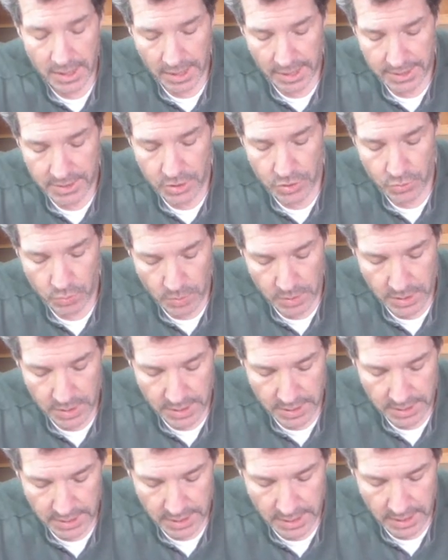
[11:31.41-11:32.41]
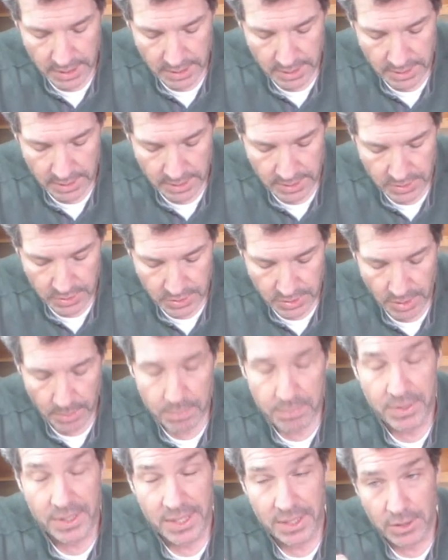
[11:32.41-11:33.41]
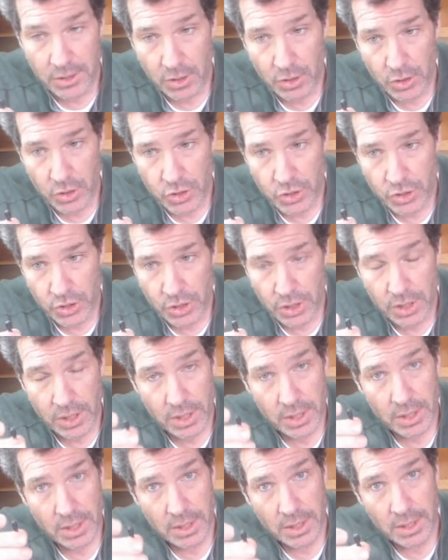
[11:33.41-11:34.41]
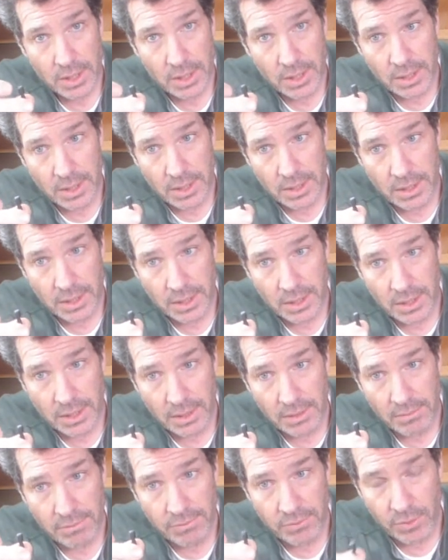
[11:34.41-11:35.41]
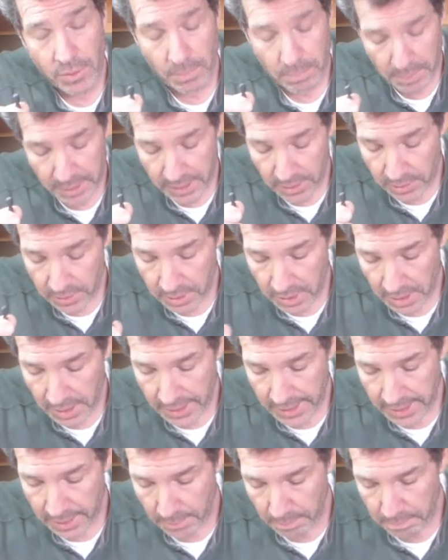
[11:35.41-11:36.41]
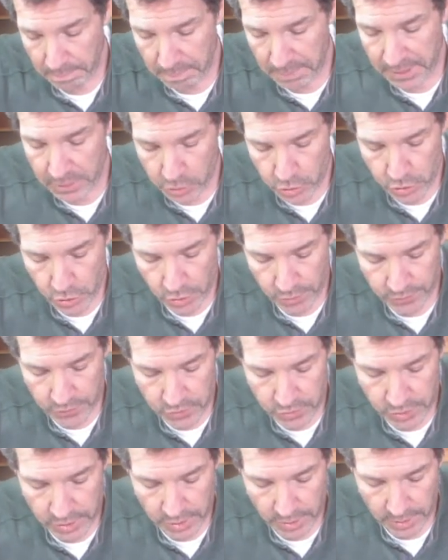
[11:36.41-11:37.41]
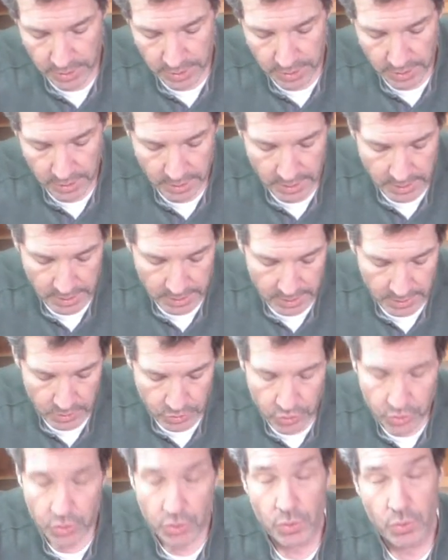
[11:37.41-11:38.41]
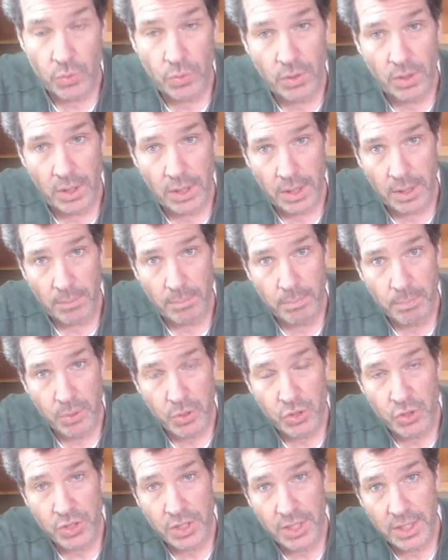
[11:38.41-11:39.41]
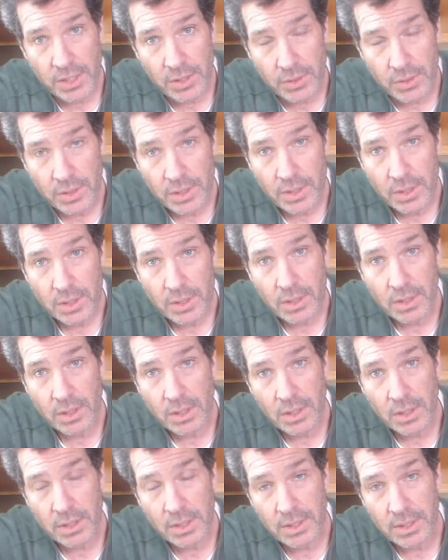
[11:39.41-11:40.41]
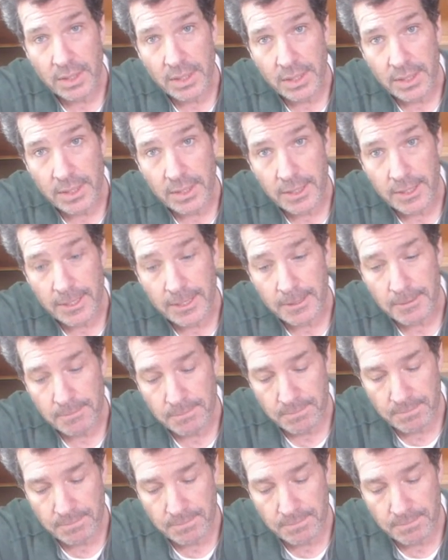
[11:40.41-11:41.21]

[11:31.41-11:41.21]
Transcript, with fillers: I just wanted to get uh, something larger uh, for a bigger nut, a bigger surface area to uh, push down on the uh,